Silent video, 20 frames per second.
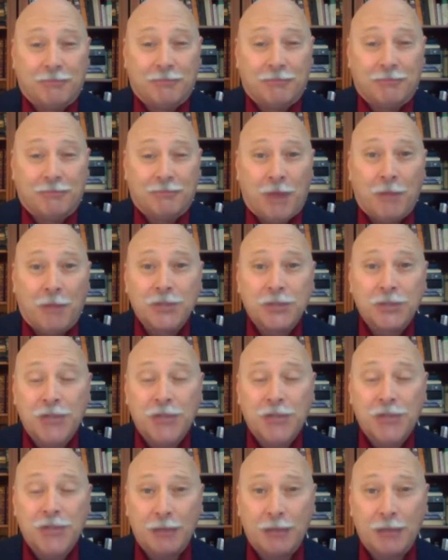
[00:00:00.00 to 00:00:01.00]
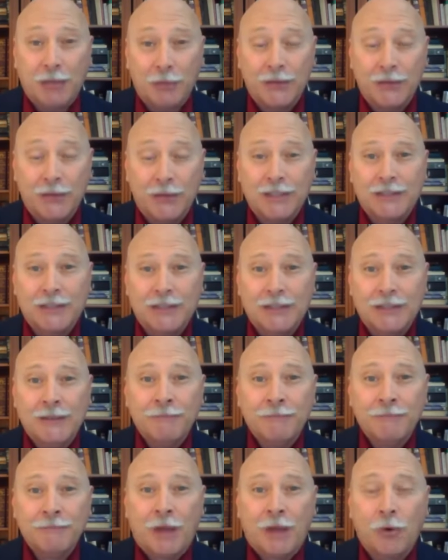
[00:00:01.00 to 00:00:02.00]
not much is happening with it,
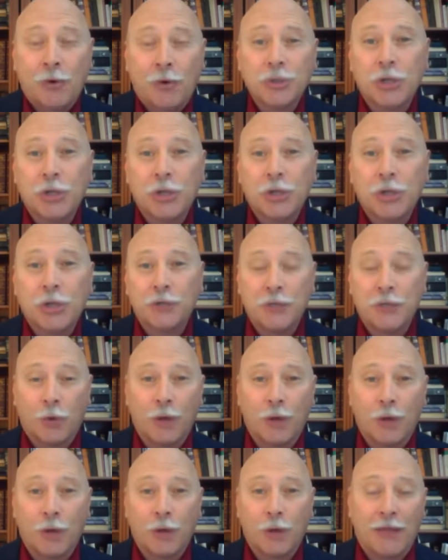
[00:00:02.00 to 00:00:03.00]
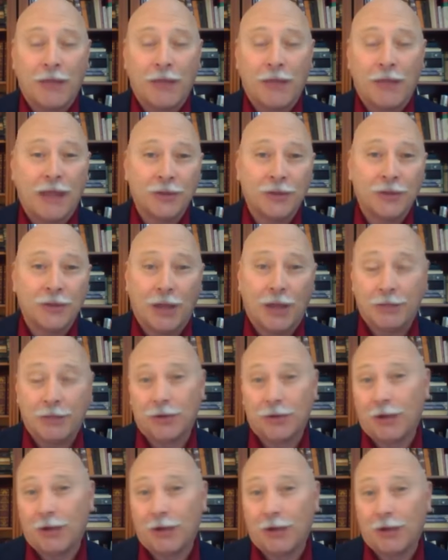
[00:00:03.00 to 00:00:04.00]
of course you don't need to worry about that. I mean,
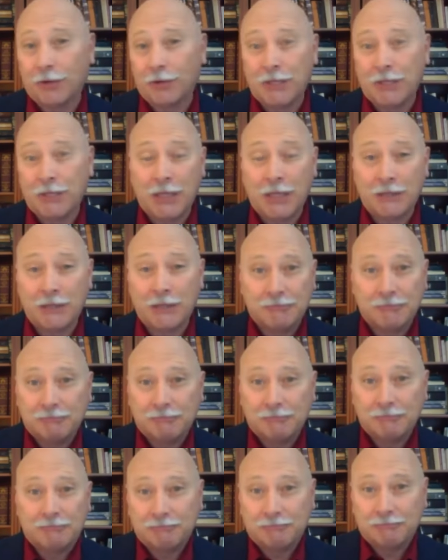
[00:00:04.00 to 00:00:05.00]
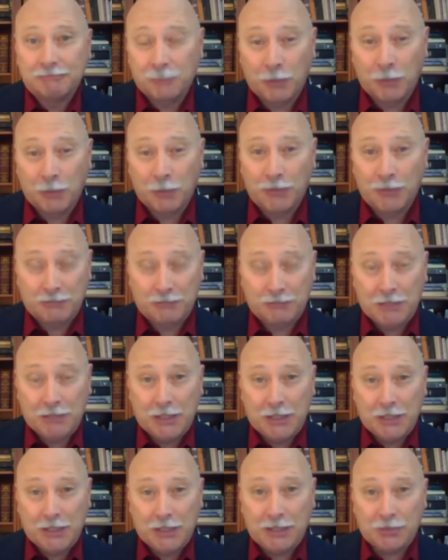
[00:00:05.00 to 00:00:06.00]
you're not going to be getting really many
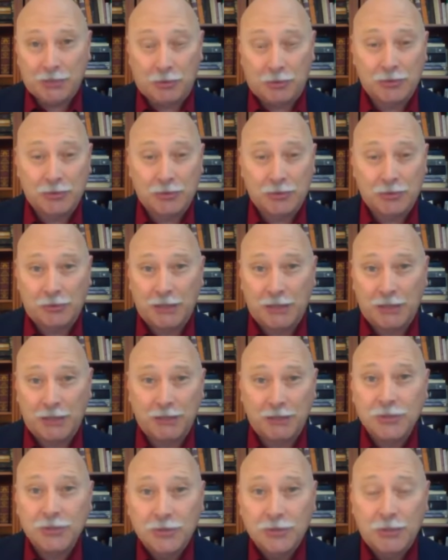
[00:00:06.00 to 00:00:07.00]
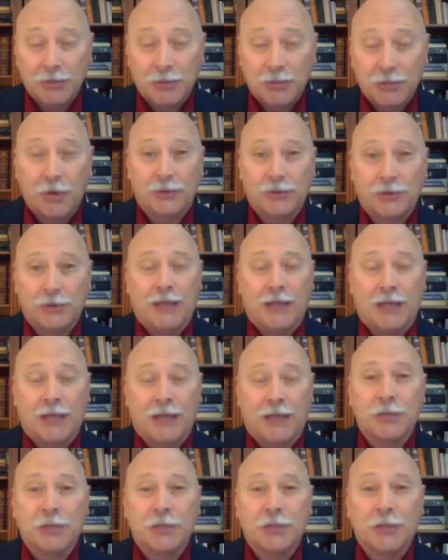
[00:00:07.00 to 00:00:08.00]
customers or many visitors because of that,
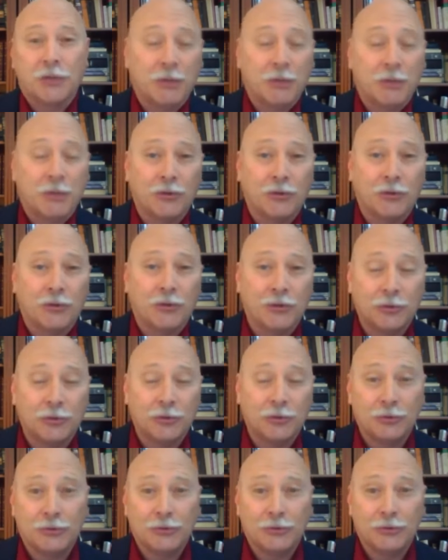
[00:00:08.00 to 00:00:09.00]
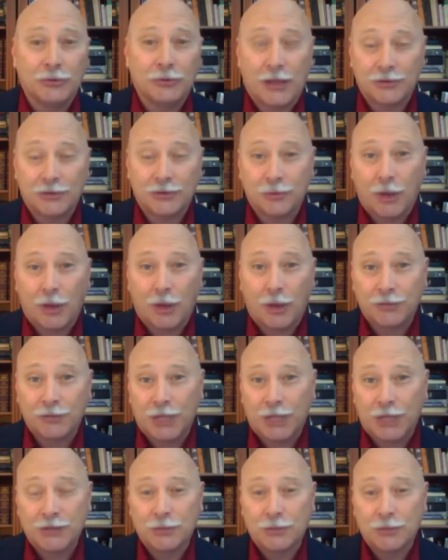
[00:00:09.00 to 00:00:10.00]
especially because of the 2012
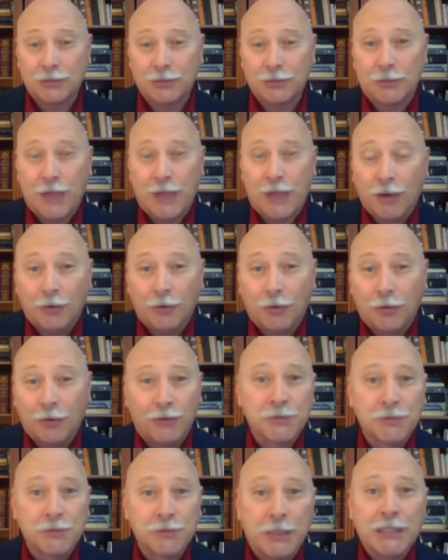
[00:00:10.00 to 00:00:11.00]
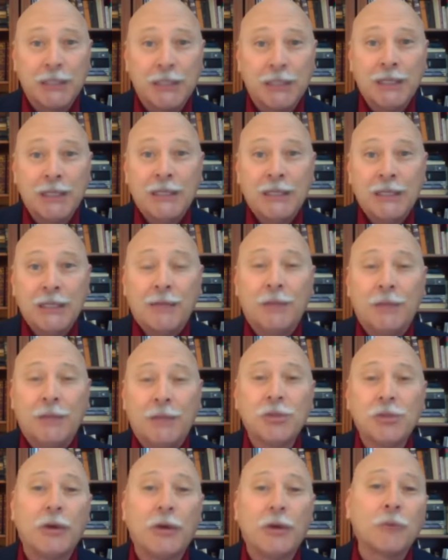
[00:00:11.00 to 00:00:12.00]
changes with the algorithms. But But
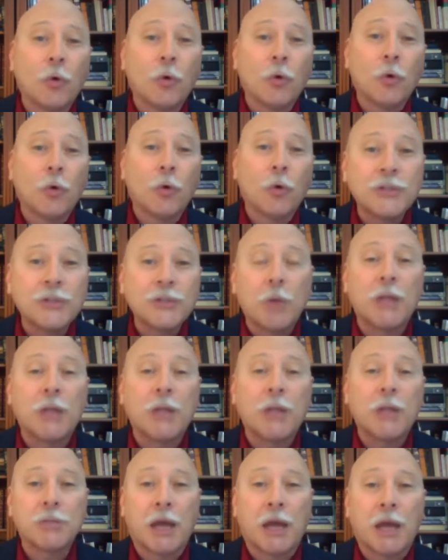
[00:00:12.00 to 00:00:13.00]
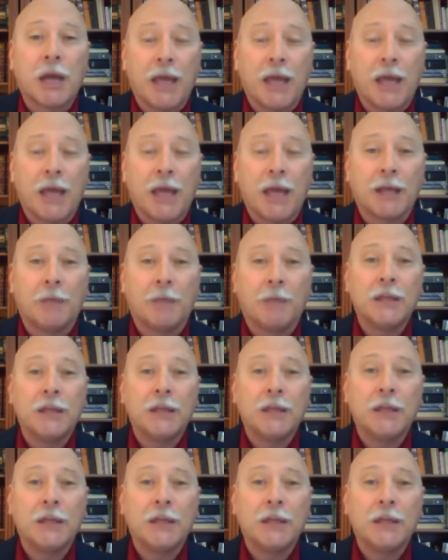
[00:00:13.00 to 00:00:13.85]
you don't have to worry so much about a backup. But